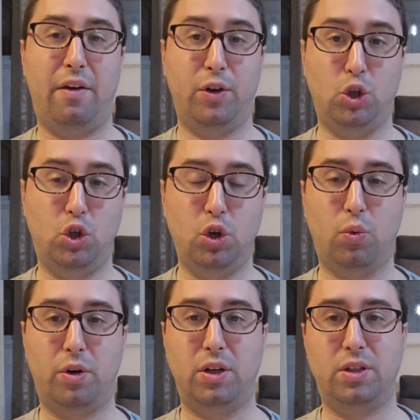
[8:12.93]
if a Jew
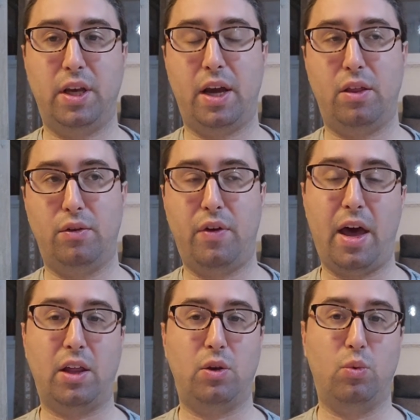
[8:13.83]
were to say the
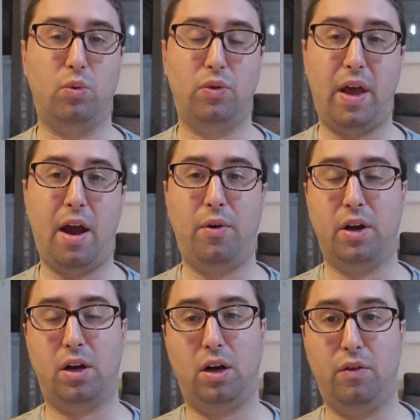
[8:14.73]
value, the
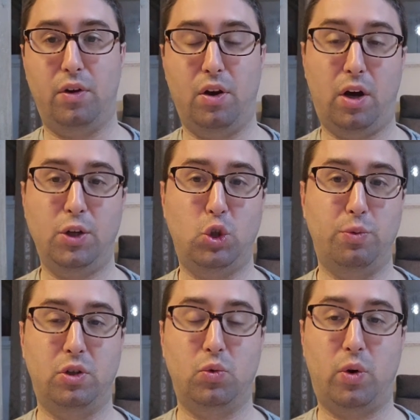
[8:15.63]
erich of a non-Jew
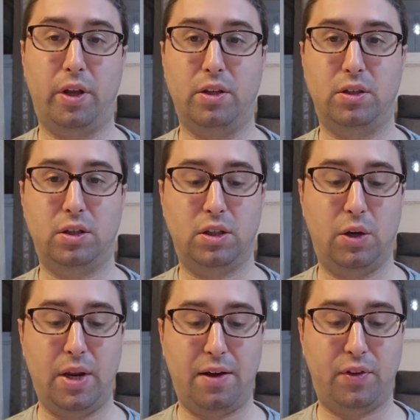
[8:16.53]
between 20 and 60,
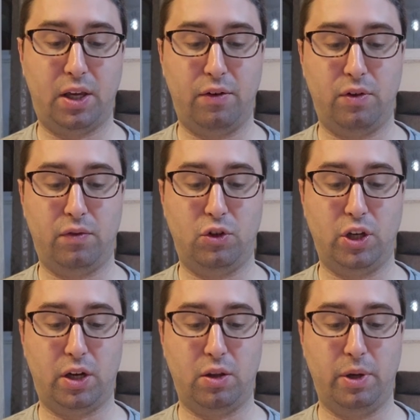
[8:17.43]
he would have to give 50
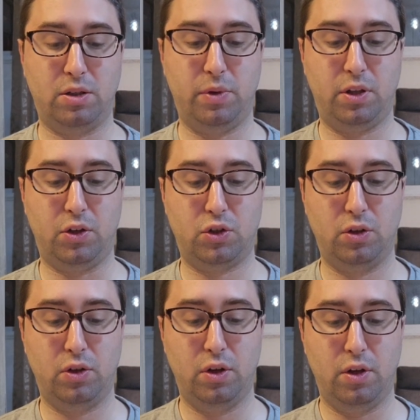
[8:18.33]
shekel to the of Mikdash.
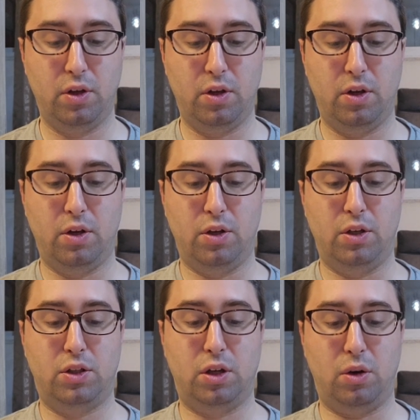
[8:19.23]

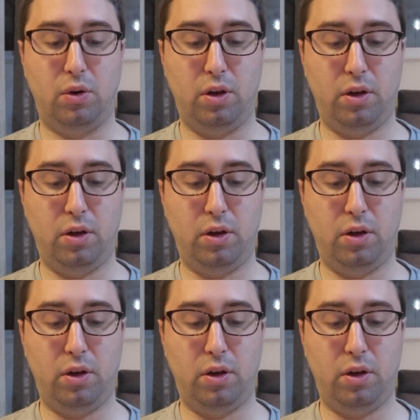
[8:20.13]
So,